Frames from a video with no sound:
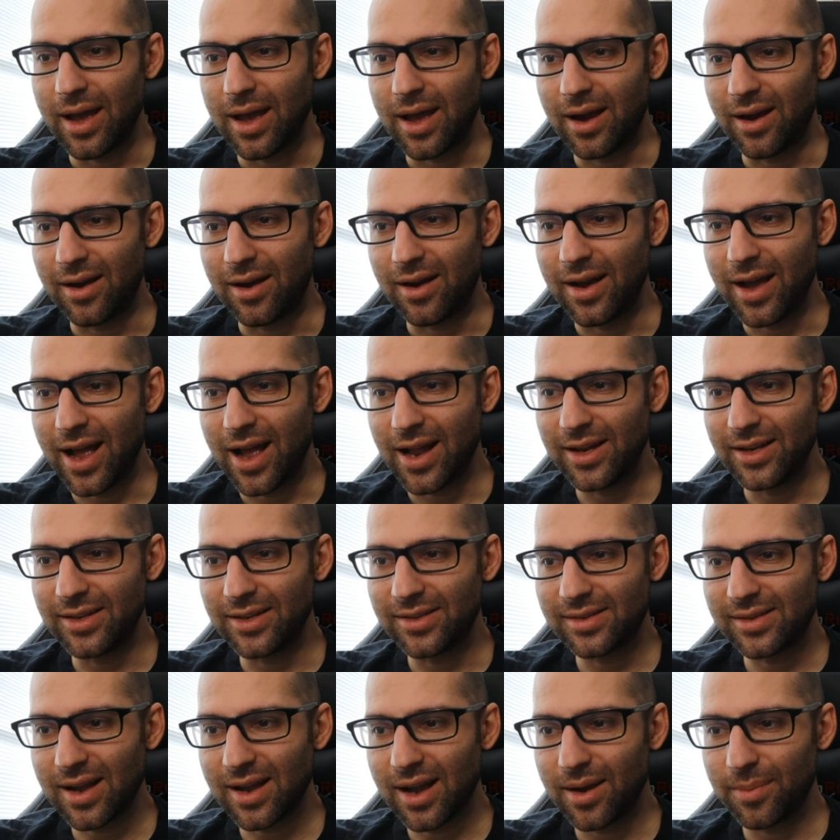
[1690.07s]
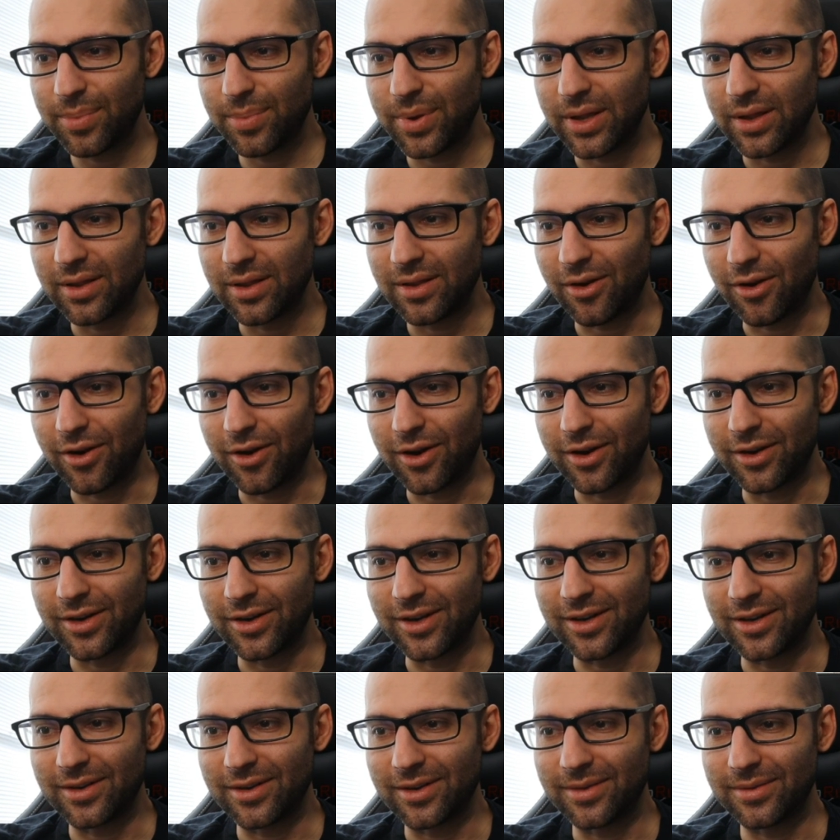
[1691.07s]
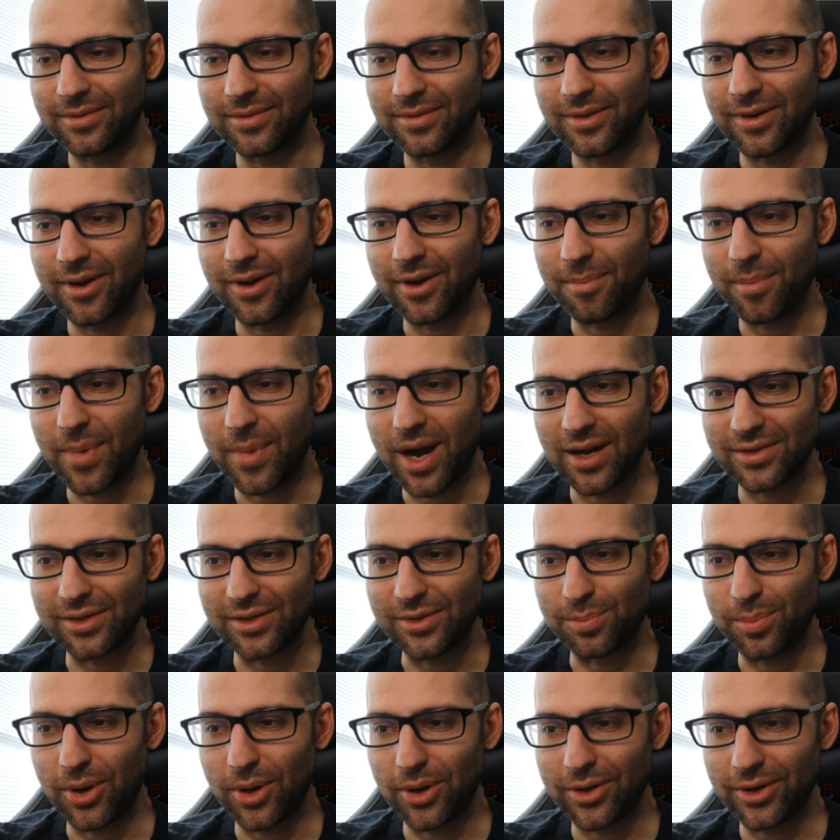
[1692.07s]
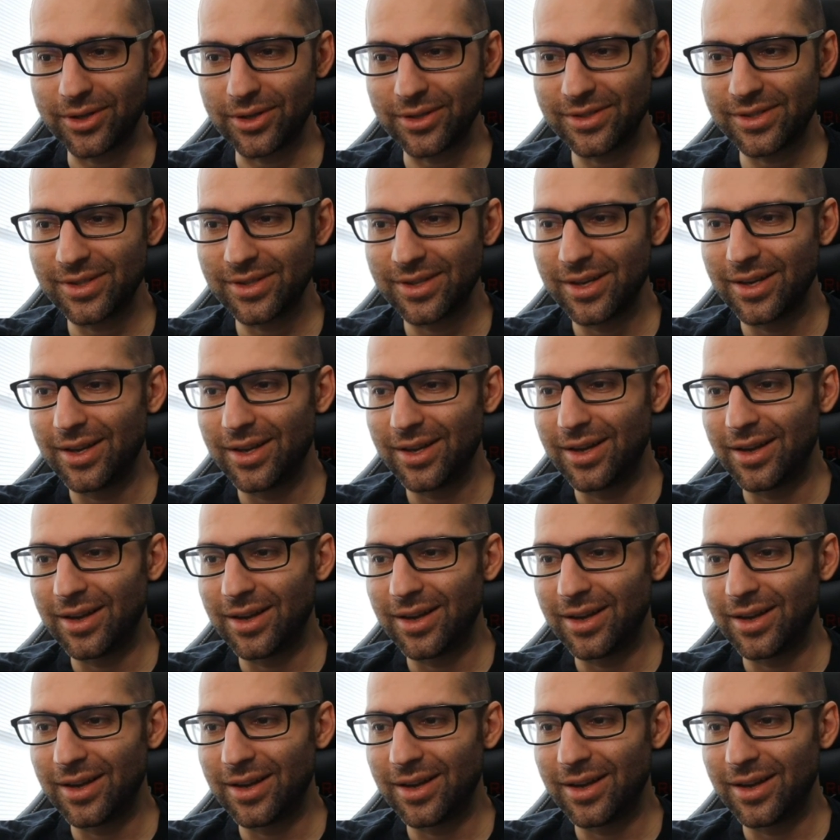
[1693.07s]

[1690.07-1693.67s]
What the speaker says: Eddie's stomping on Mox's balls,